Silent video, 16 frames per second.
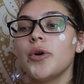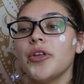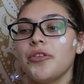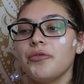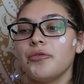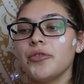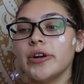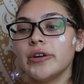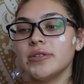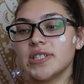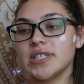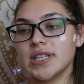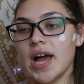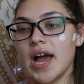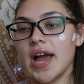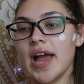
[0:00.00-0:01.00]
With
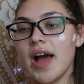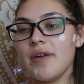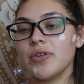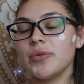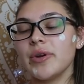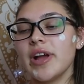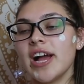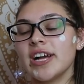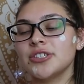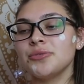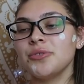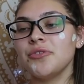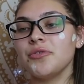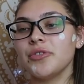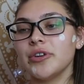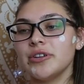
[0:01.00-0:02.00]
fruits, I have a reaction
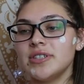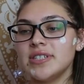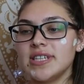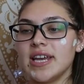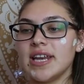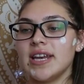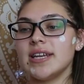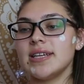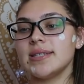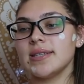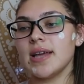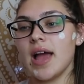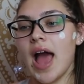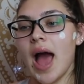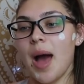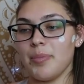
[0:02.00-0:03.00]
with fruits. It
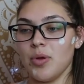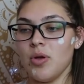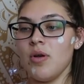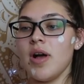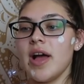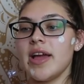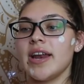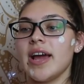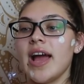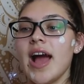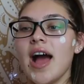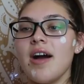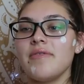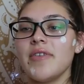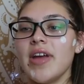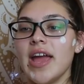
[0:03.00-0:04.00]
is apple, and I
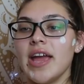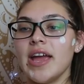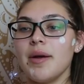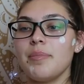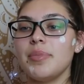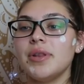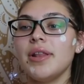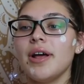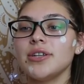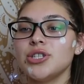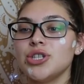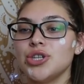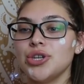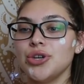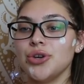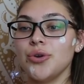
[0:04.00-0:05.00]
have a
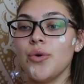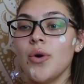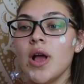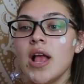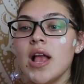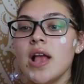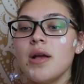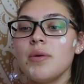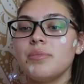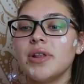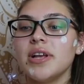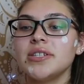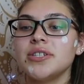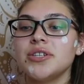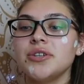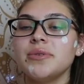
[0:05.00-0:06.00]
plus two.
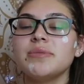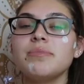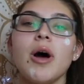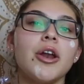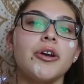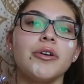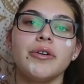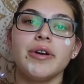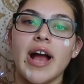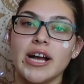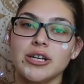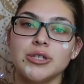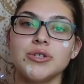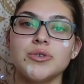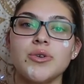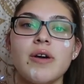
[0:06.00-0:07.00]
Plus two is moderate
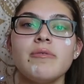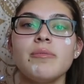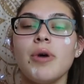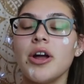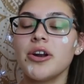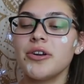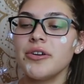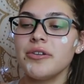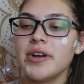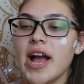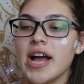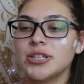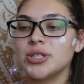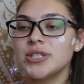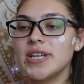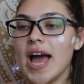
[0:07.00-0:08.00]
reaction. So I have a moderate
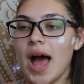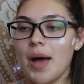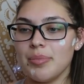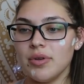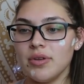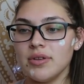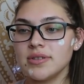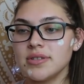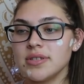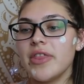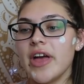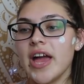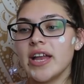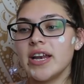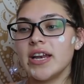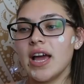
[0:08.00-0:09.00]
reaction to apples.
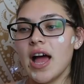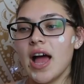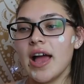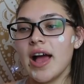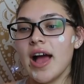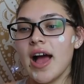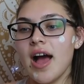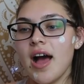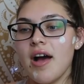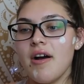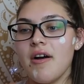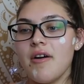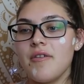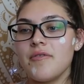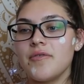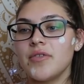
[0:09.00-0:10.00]
Then I
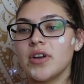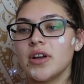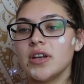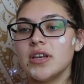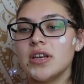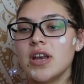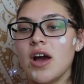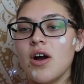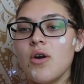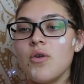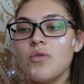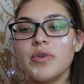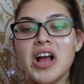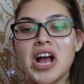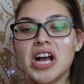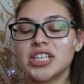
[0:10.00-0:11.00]
have
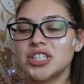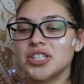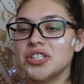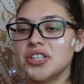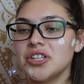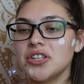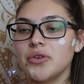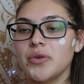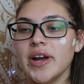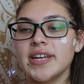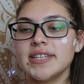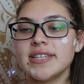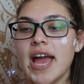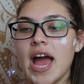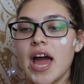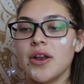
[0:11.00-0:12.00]
no reaction to the
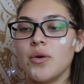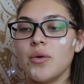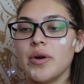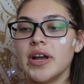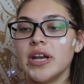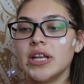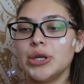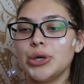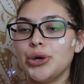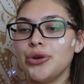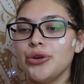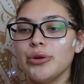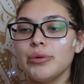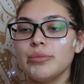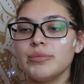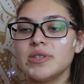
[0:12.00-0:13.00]
grains category,
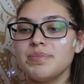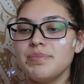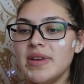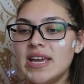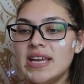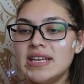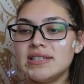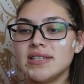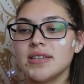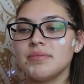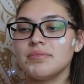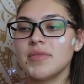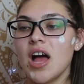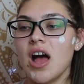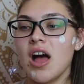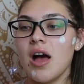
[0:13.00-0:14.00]
legumes, meat,
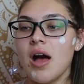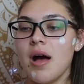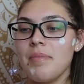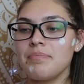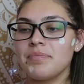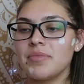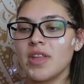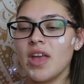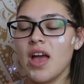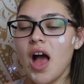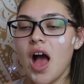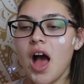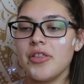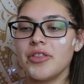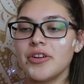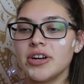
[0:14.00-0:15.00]
um,
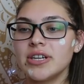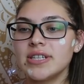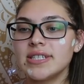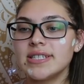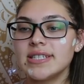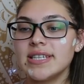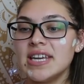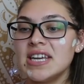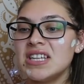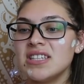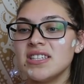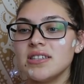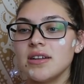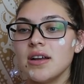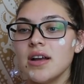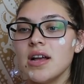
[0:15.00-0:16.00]
others,
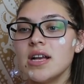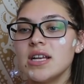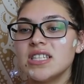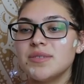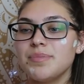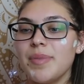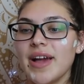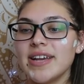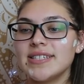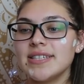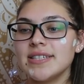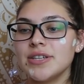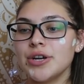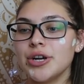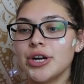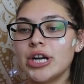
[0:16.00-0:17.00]
seeds,
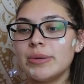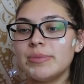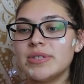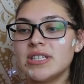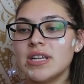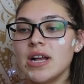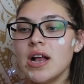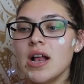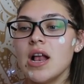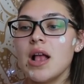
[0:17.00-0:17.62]
spices and herbs.